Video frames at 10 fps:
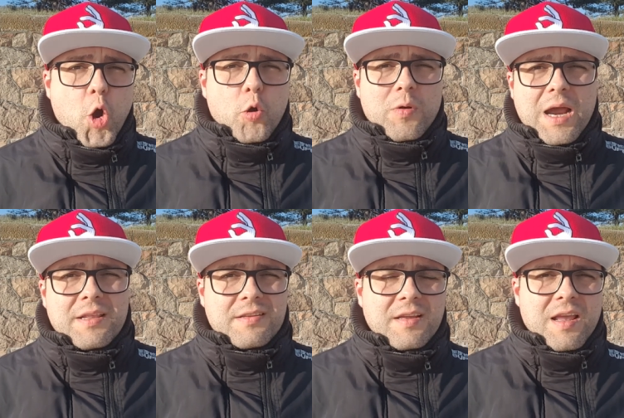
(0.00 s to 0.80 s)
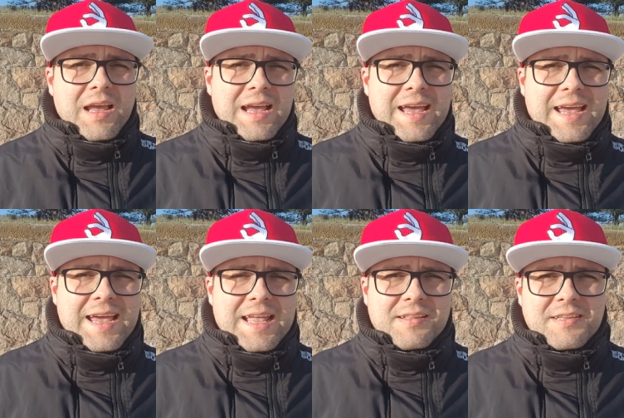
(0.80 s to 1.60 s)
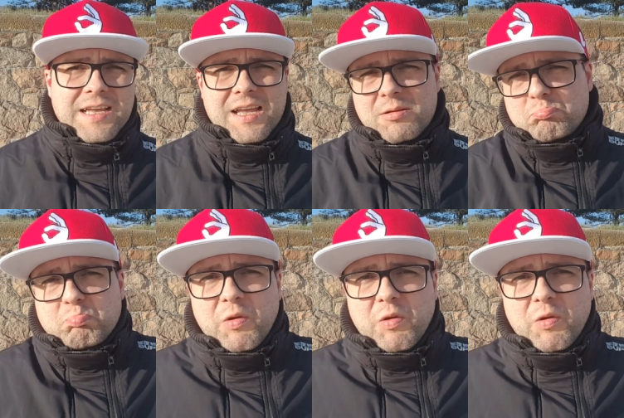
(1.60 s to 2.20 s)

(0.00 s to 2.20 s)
alright and uh,